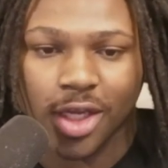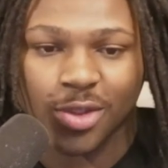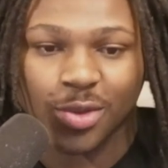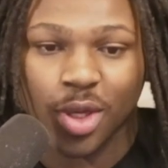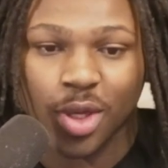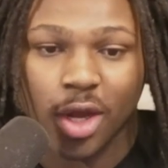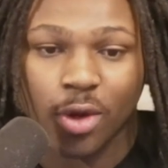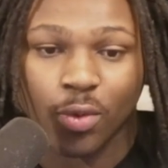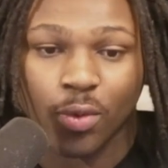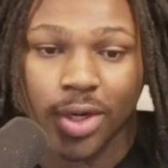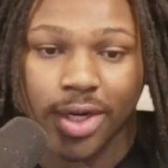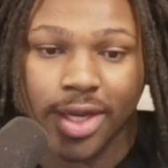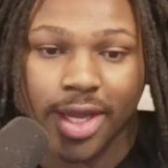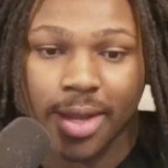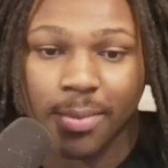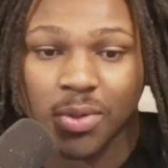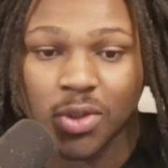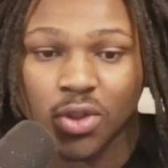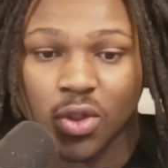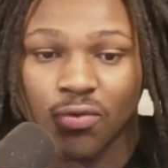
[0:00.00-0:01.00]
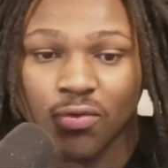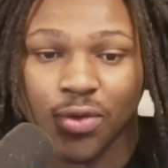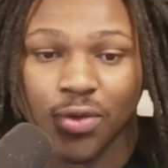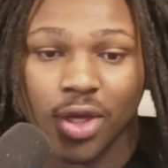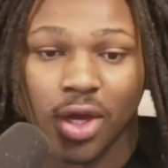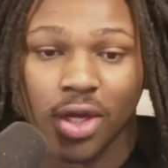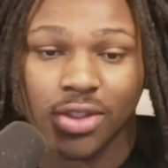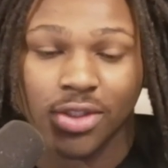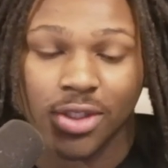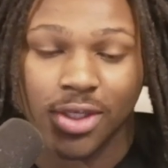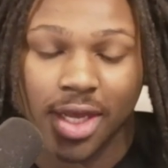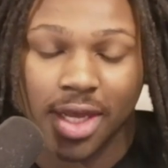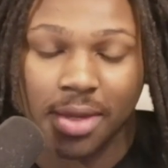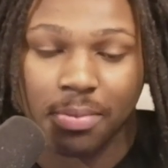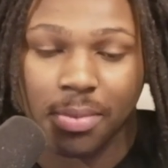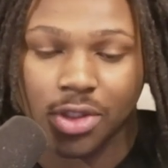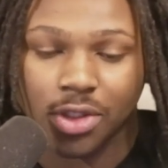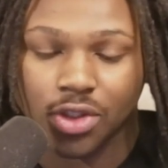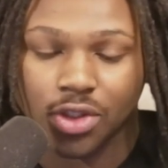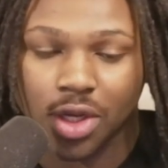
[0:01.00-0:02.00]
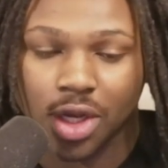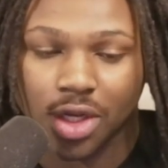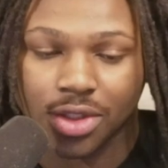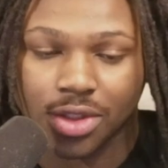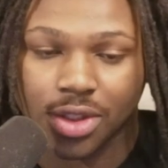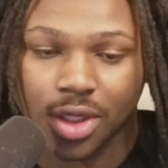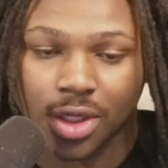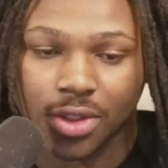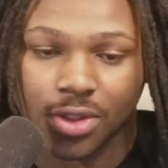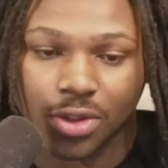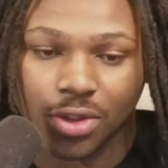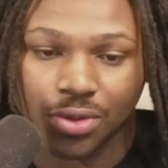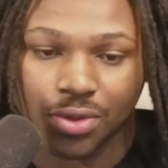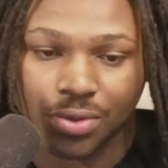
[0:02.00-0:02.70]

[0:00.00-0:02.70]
Got a great episode for y'all today. Make sure y'all stay tuned.